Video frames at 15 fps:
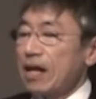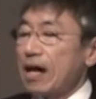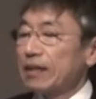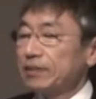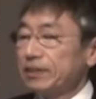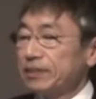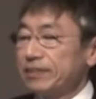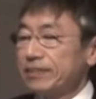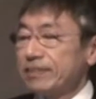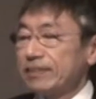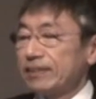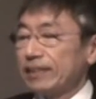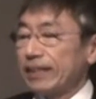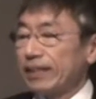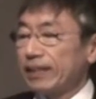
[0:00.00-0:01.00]
And in
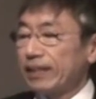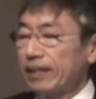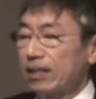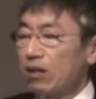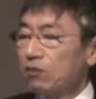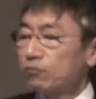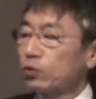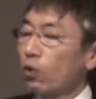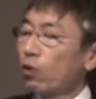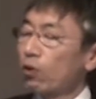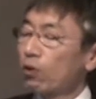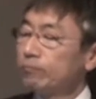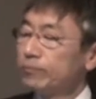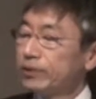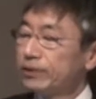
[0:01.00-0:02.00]
the era of
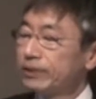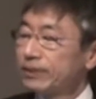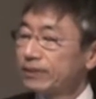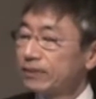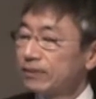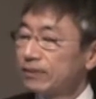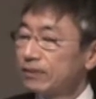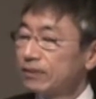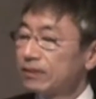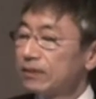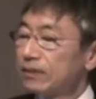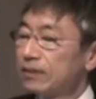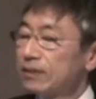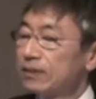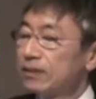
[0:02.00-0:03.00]
Columbus,
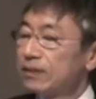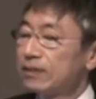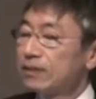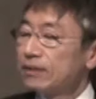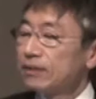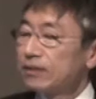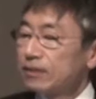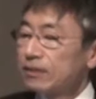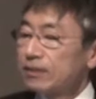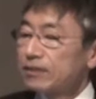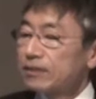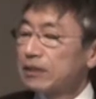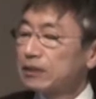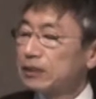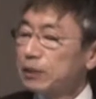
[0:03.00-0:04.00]

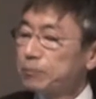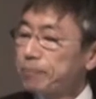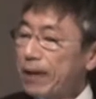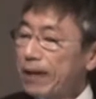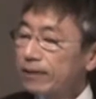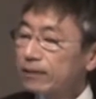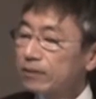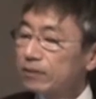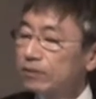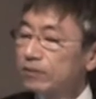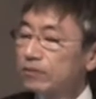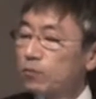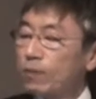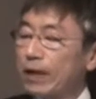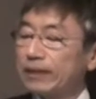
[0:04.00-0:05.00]
the
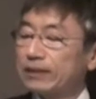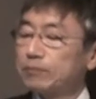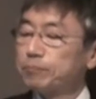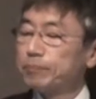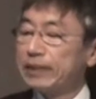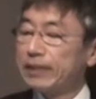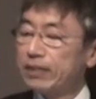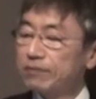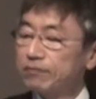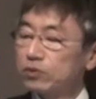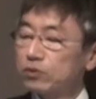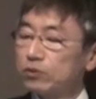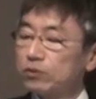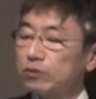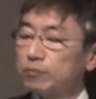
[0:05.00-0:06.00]
Zipangu was
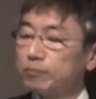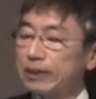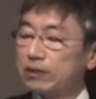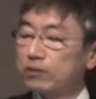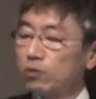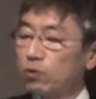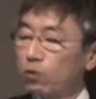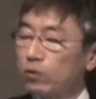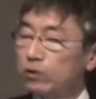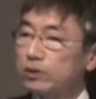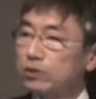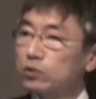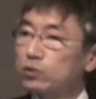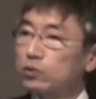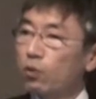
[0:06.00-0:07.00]
believed to be
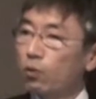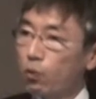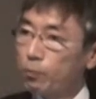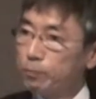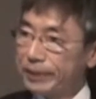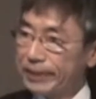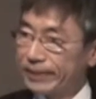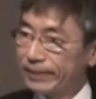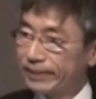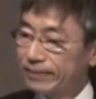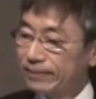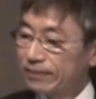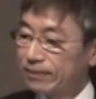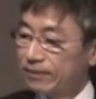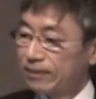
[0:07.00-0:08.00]
close to Colombia.
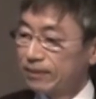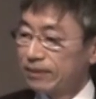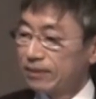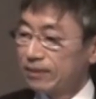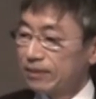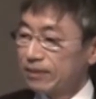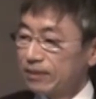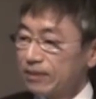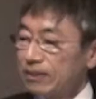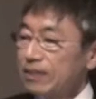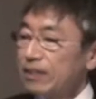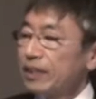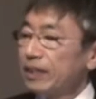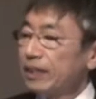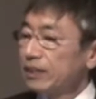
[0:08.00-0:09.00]

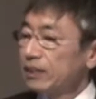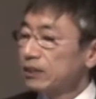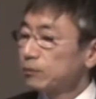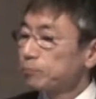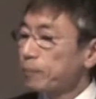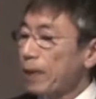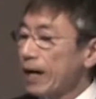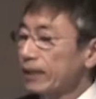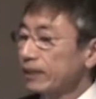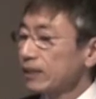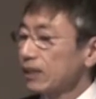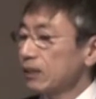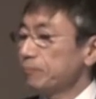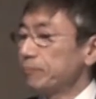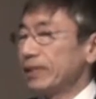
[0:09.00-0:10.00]
It is
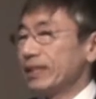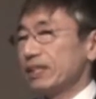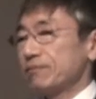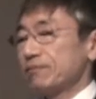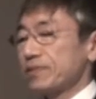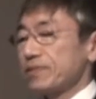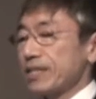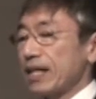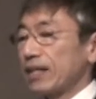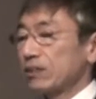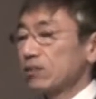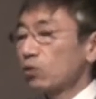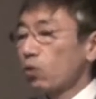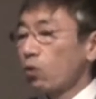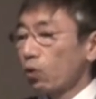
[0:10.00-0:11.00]
partially believed
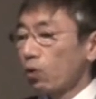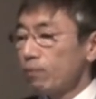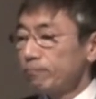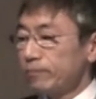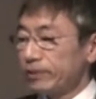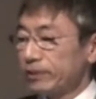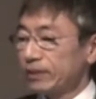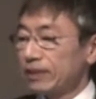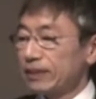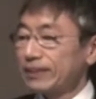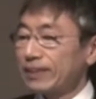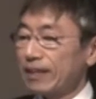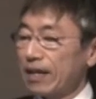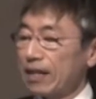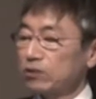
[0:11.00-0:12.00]
that Columbus
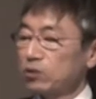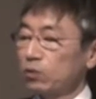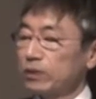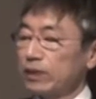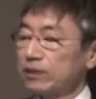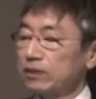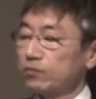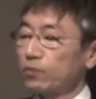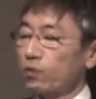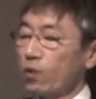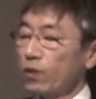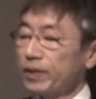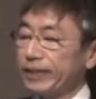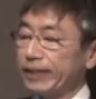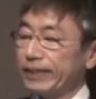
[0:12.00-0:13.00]
set out on his
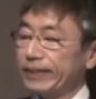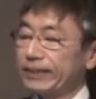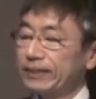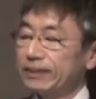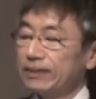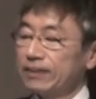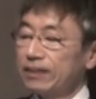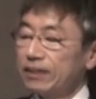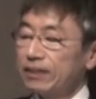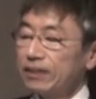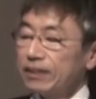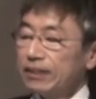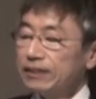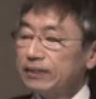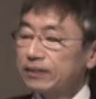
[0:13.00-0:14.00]
voyage
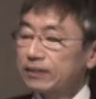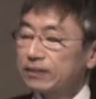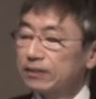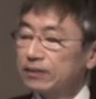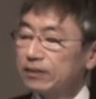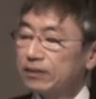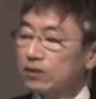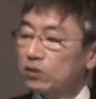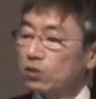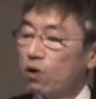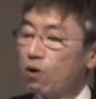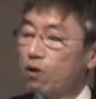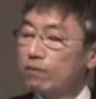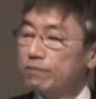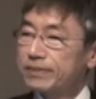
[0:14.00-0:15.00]
in search
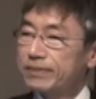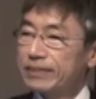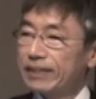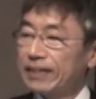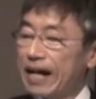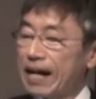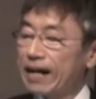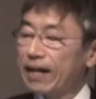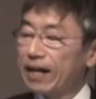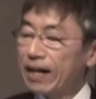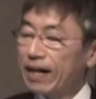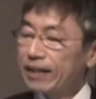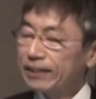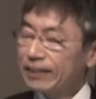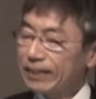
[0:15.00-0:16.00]
of the
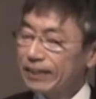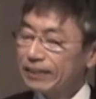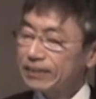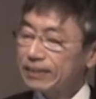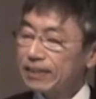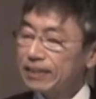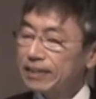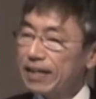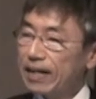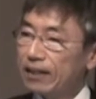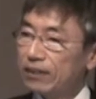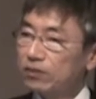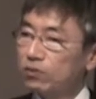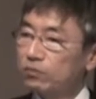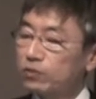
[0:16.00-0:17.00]
Asian
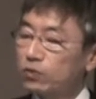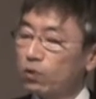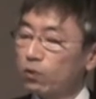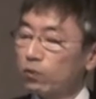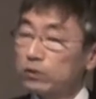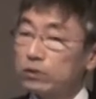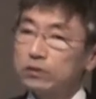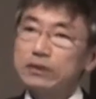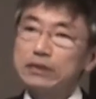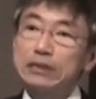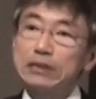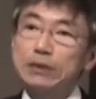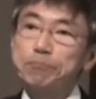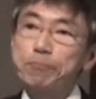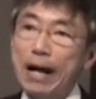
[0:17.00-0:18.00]
land of gold,
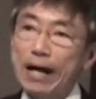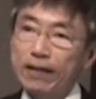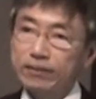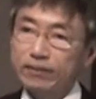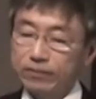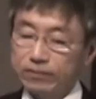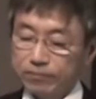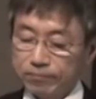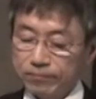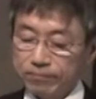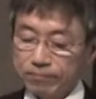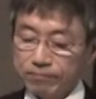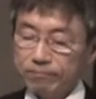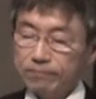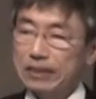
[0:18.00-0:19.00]
Zipang,
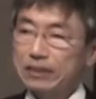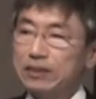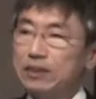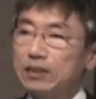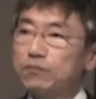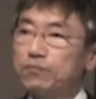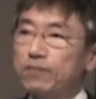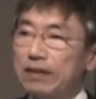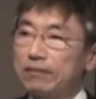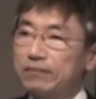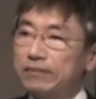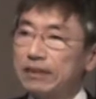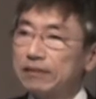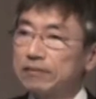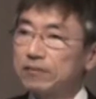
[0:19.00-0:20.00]
but he
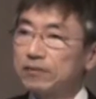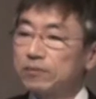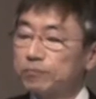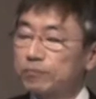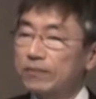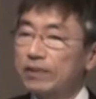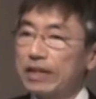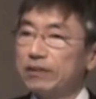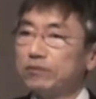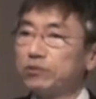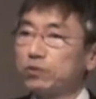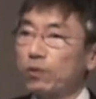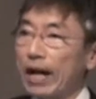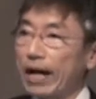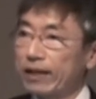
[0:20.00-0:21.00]
found out El
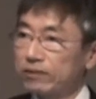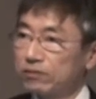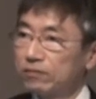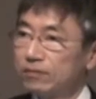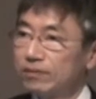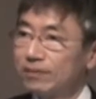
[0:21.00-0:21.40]
Dorado.